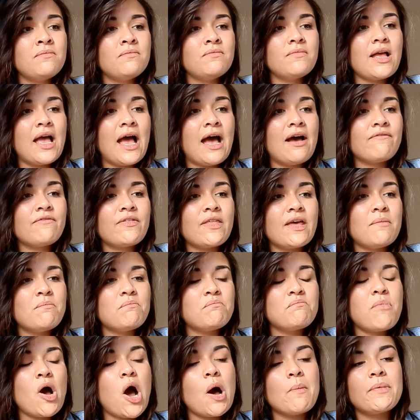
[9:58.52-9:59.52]
have them
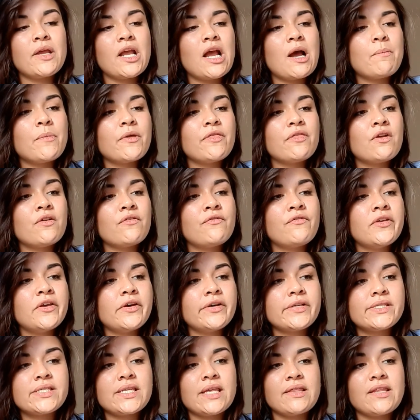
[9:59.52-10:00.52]
popping up in their
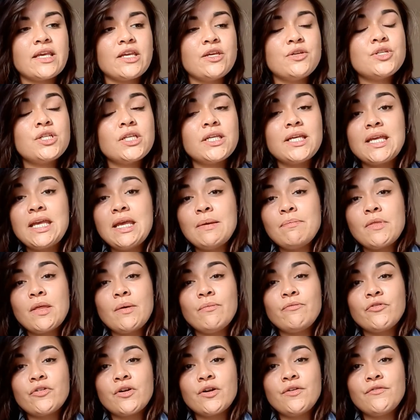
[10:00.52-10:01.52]
fields, and they usually keep
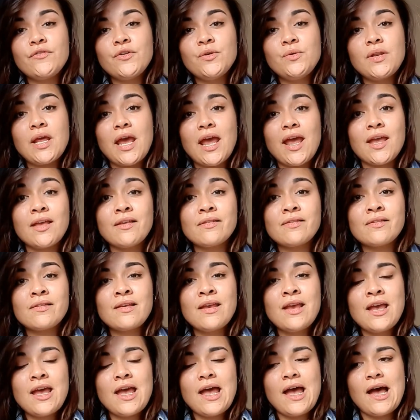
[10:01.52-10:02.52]
them for a few days
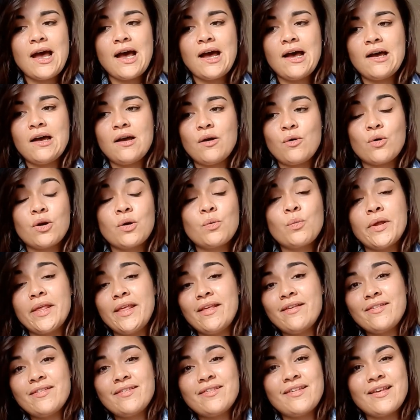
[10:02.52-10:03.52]
or
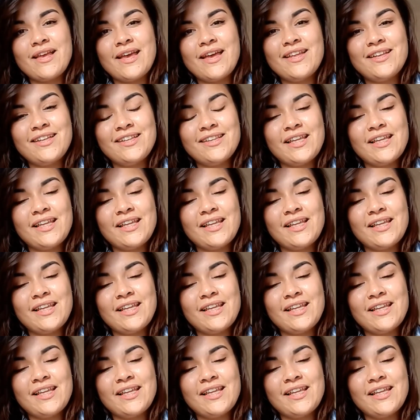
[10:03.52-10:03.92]
weeks and